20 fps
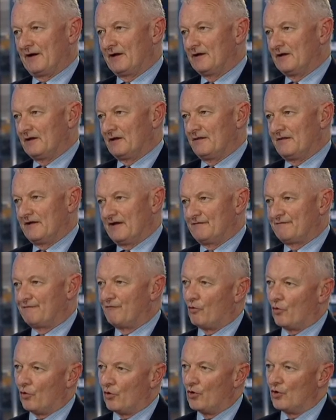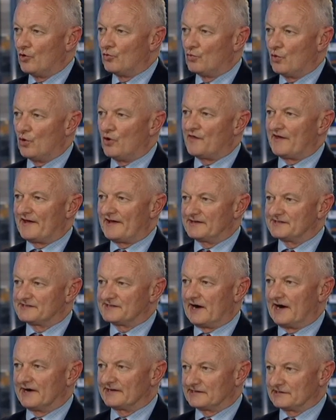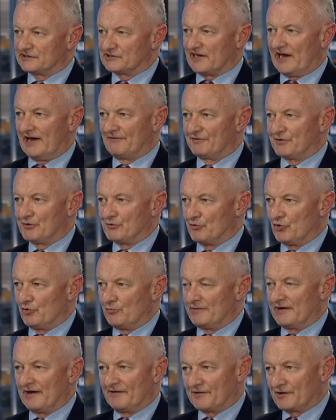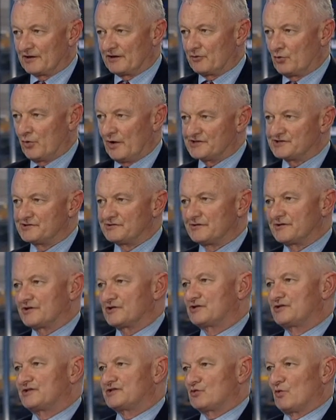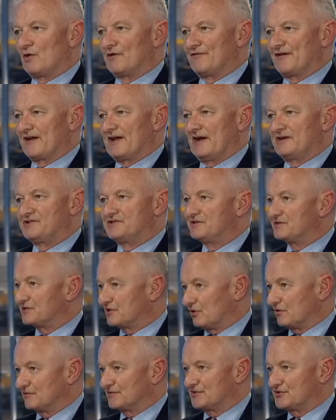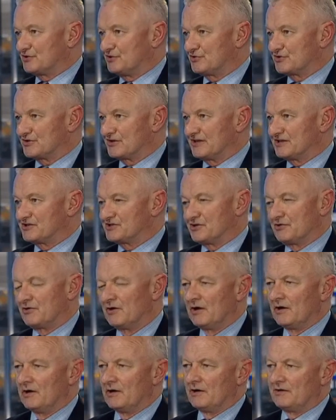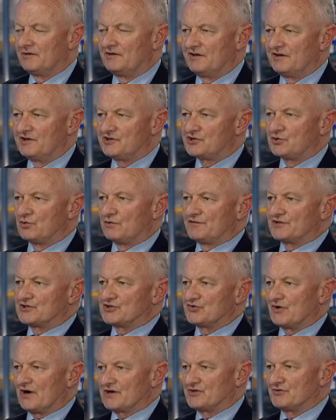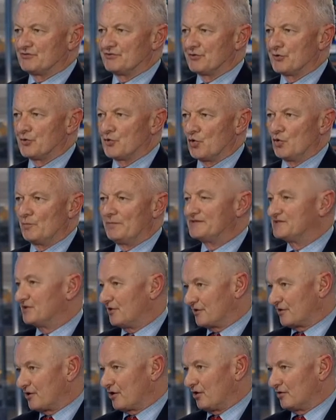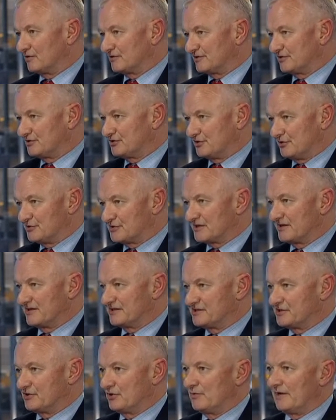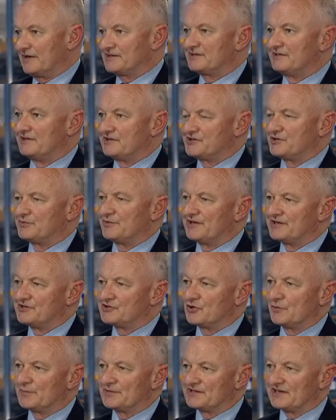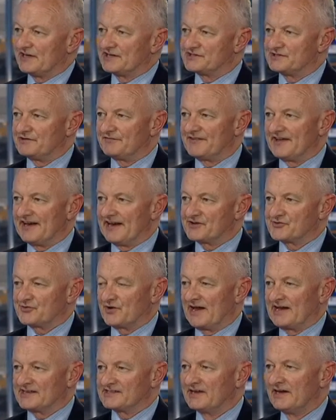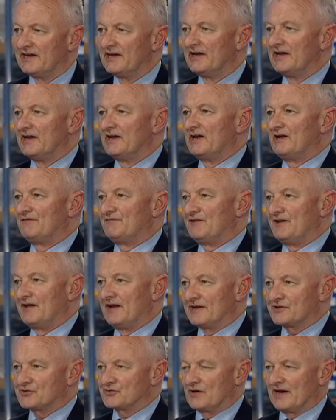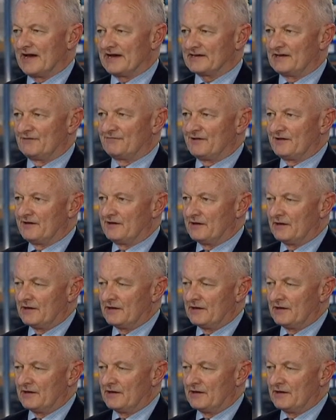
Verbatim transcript: Mm. Therefore, were they entitled to have a group? Now, the question of the disqualification is a constitutional issue. The issue of the structure of the group is not a constitutional issue. It's an issue with interpretation of the Electoral Act. If the Electoral Act, if the